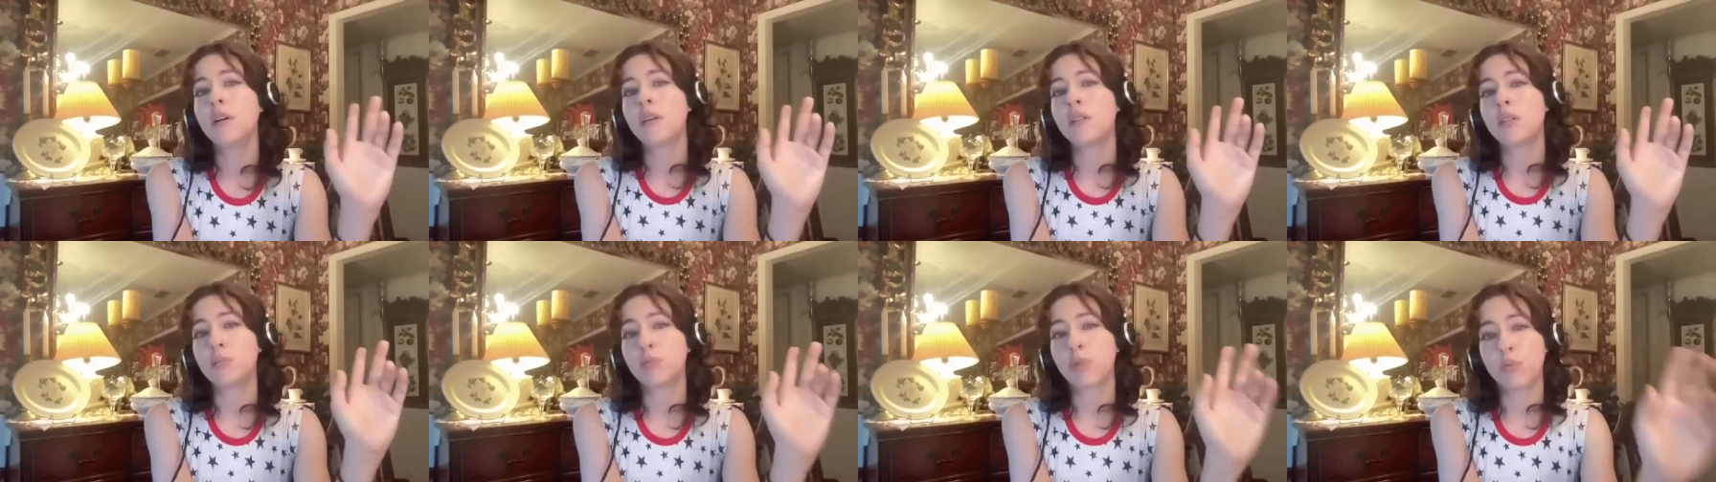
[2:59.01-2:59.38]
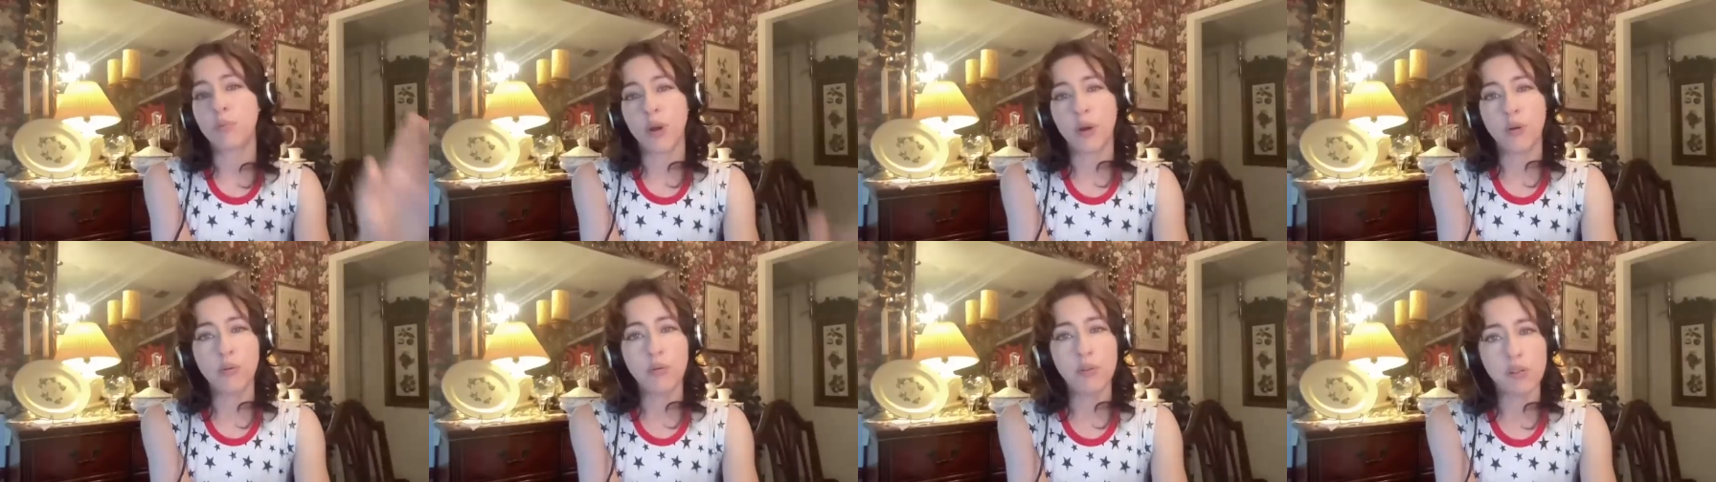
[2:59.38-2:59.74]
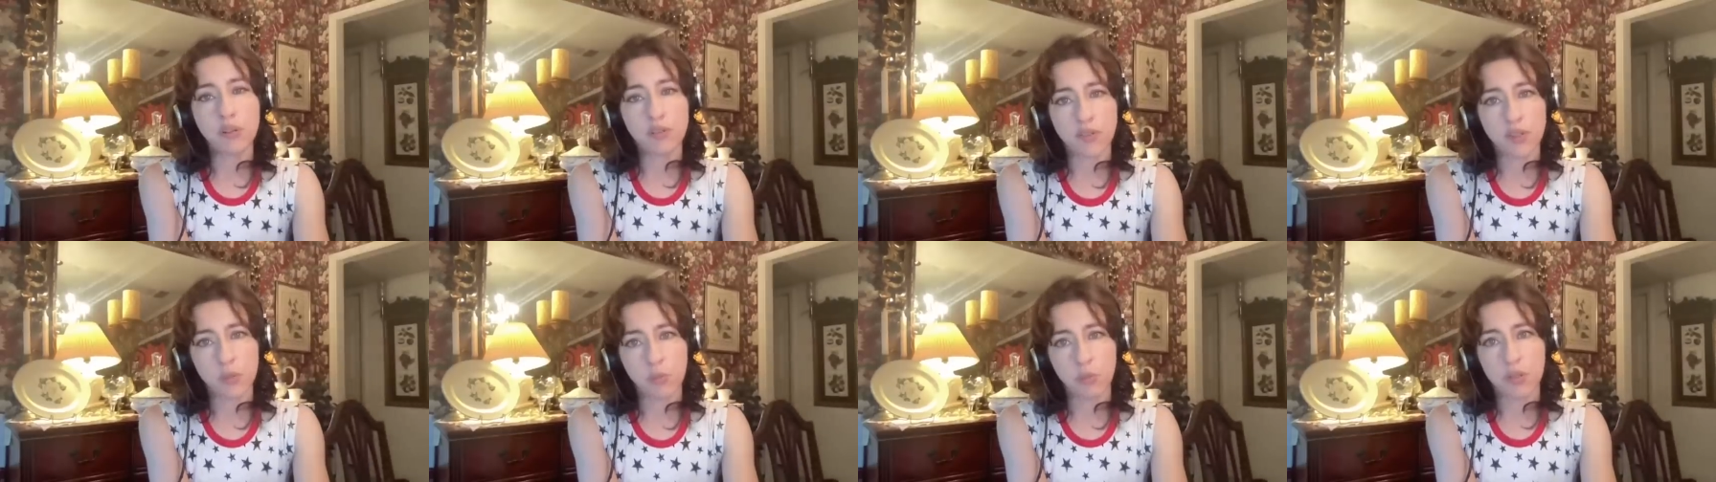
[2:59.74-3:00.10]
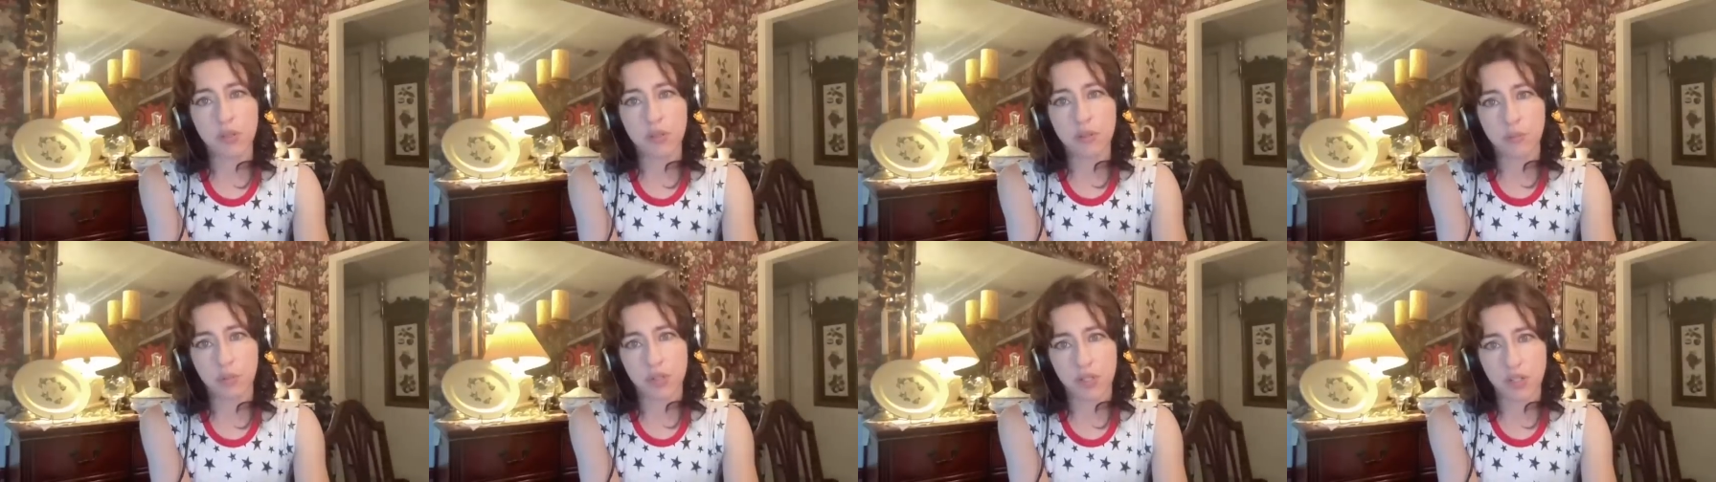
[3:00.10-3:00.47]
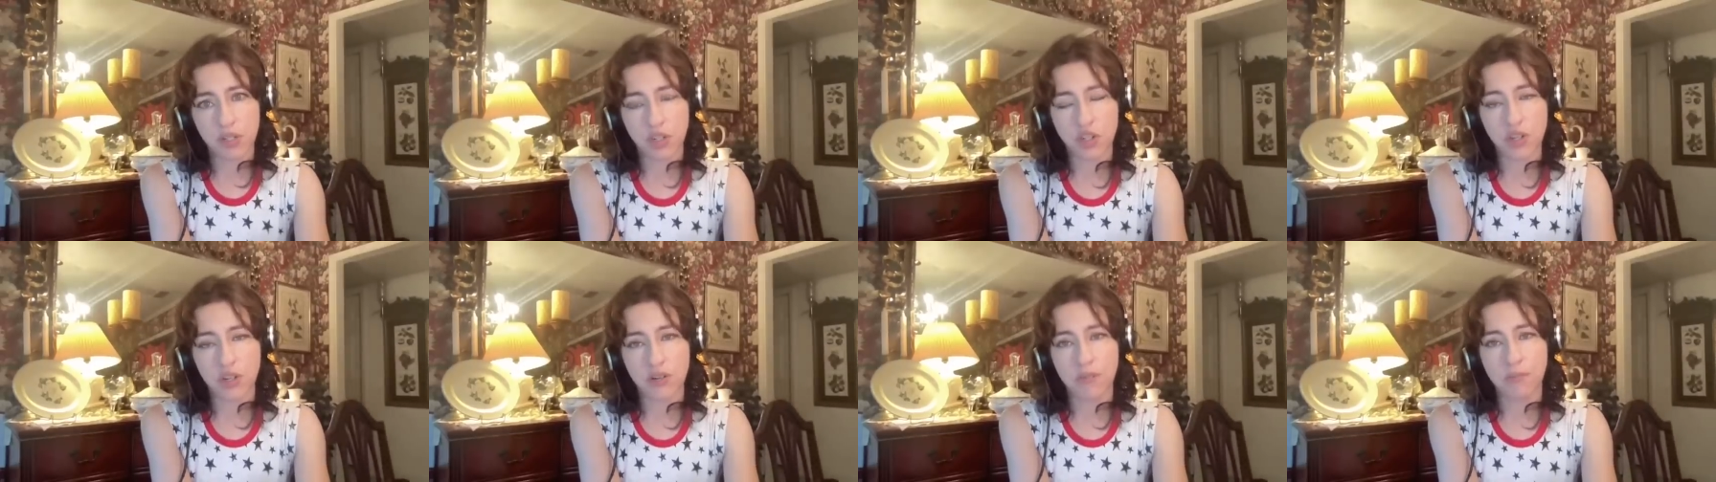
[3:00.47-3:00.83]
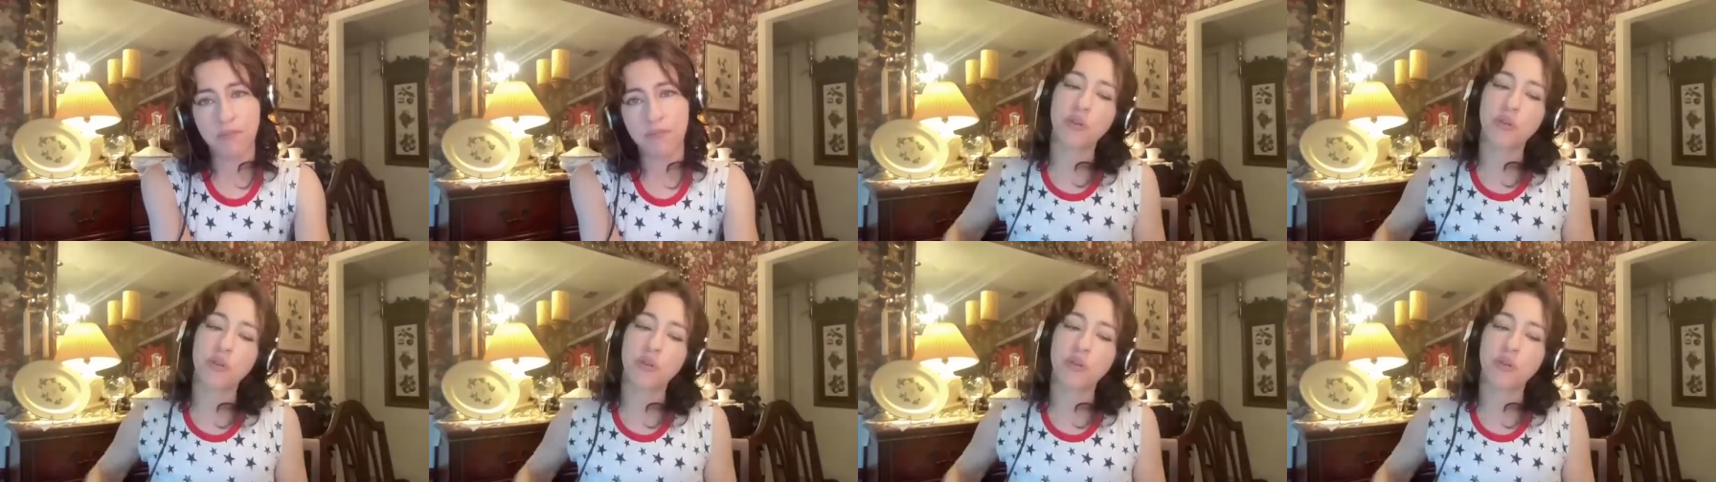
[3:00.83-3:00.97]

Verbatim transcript: the promoters of this petition,